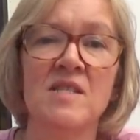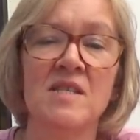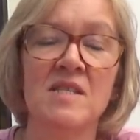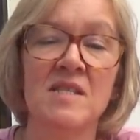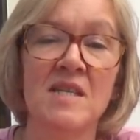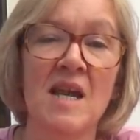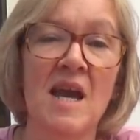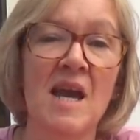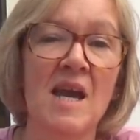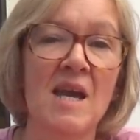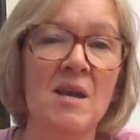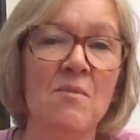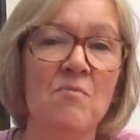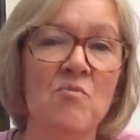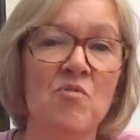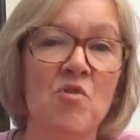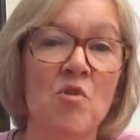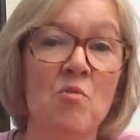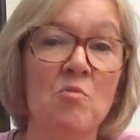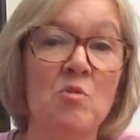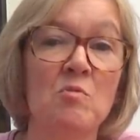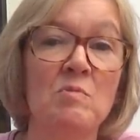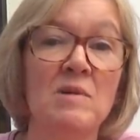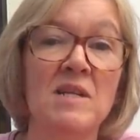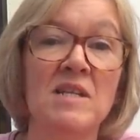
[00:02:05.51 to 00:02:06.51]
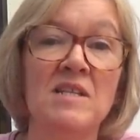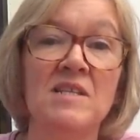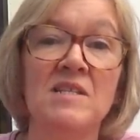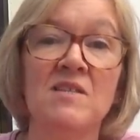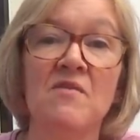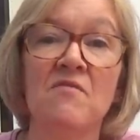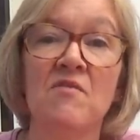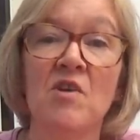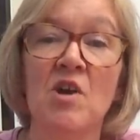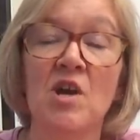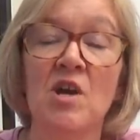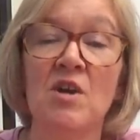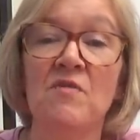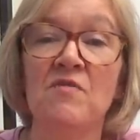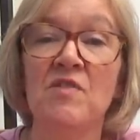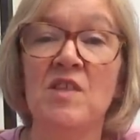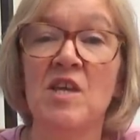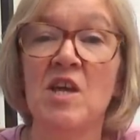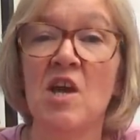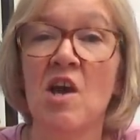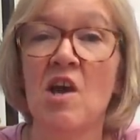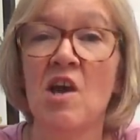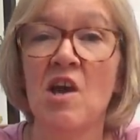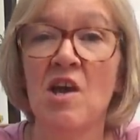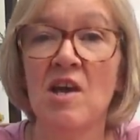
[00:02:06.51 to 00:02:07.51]
that Anne probably survived
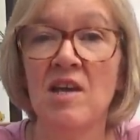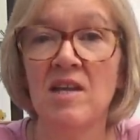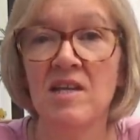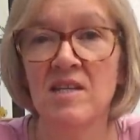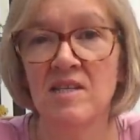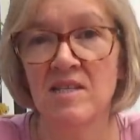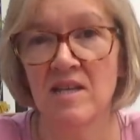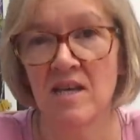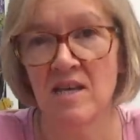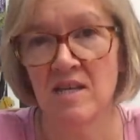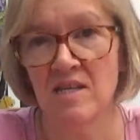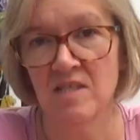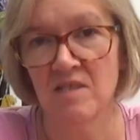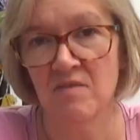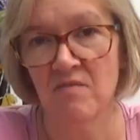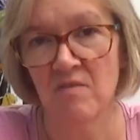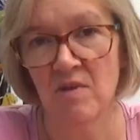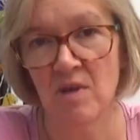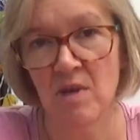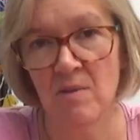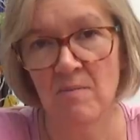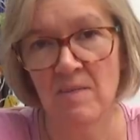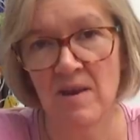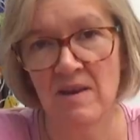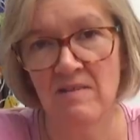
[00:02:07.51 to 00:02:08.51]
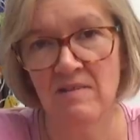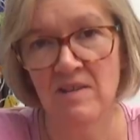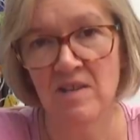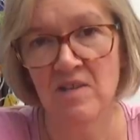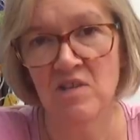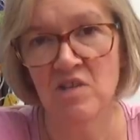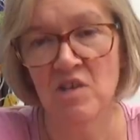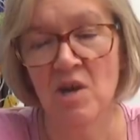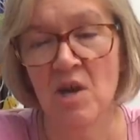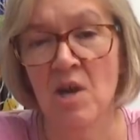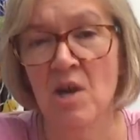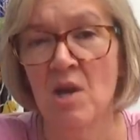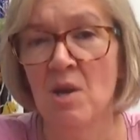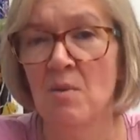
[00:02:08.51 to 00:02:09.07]
the early days of her marriage